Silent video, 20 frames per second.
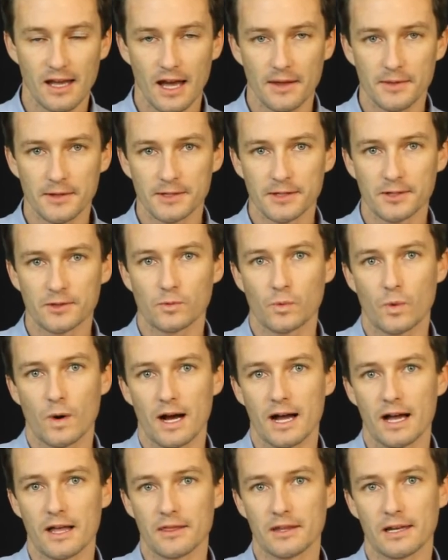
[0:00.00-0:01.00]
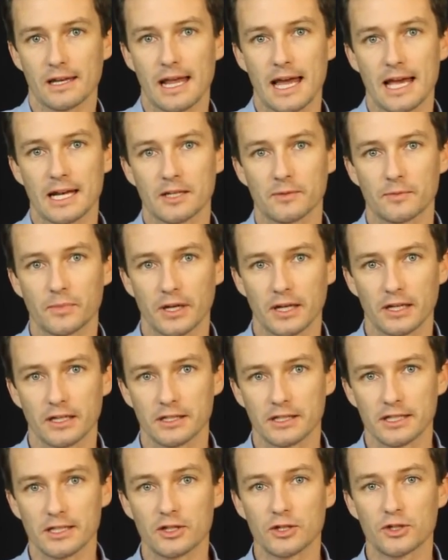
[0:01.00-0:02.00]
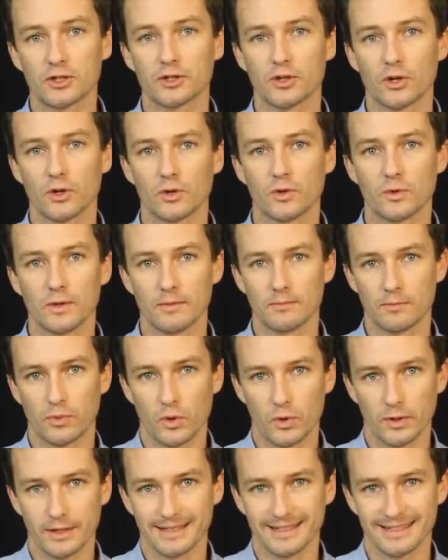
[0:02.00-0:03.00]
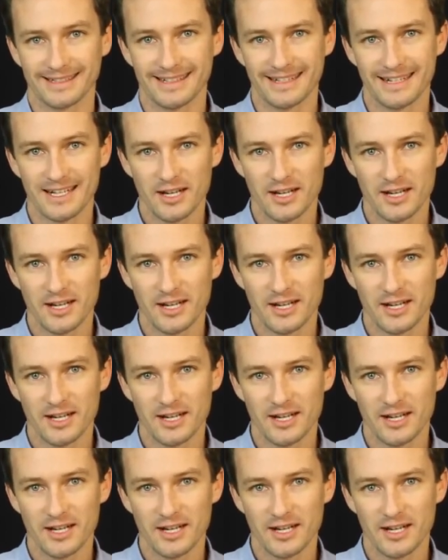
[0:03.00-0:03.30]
And this is why the landing page is so important,